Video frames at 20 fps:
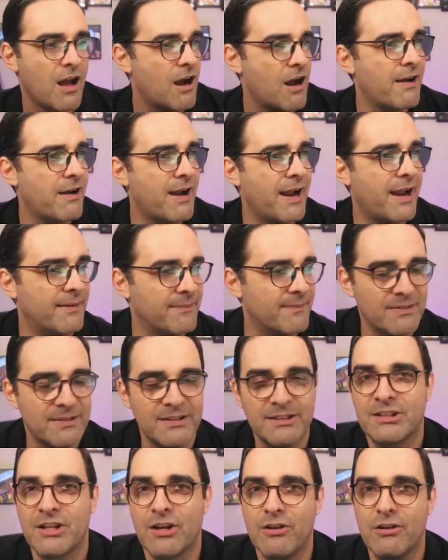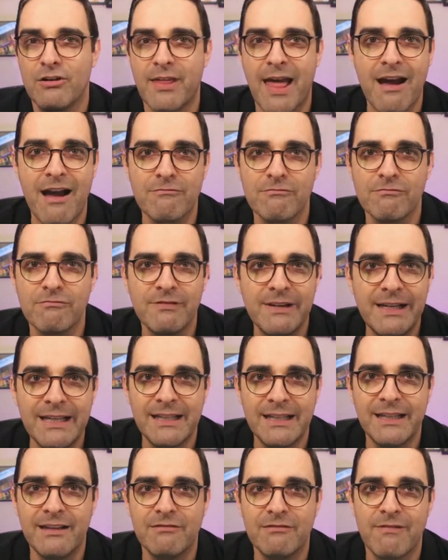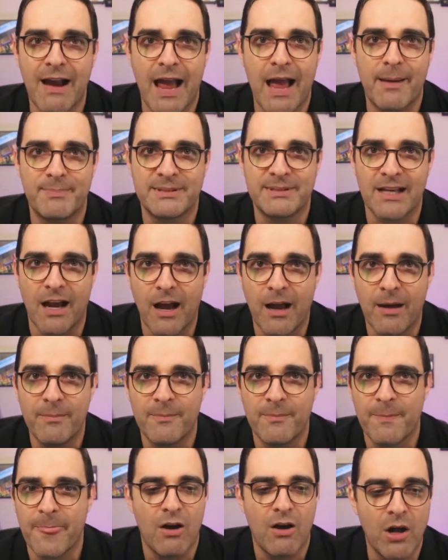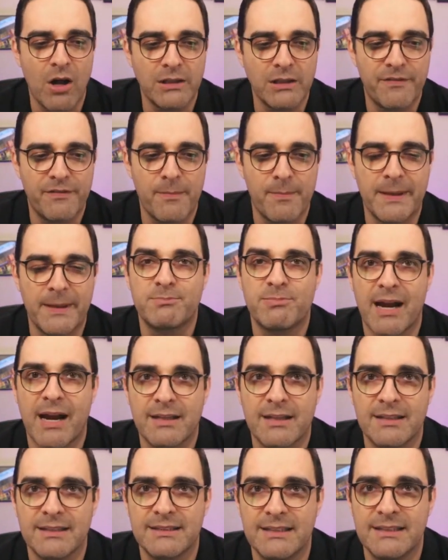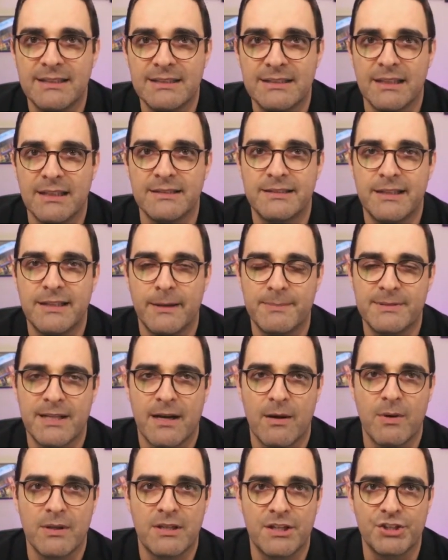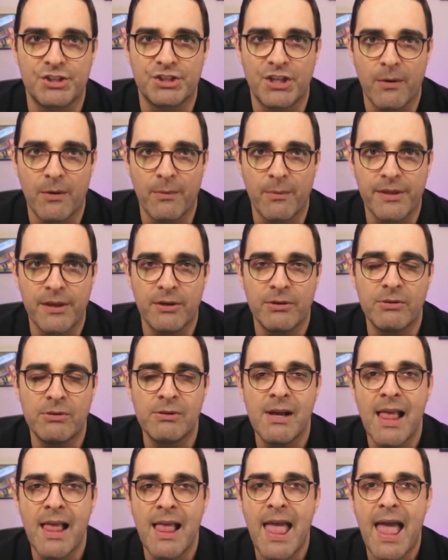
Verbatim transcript: All right. So that really wraps up all of the best practices and tips that I wanted to share with you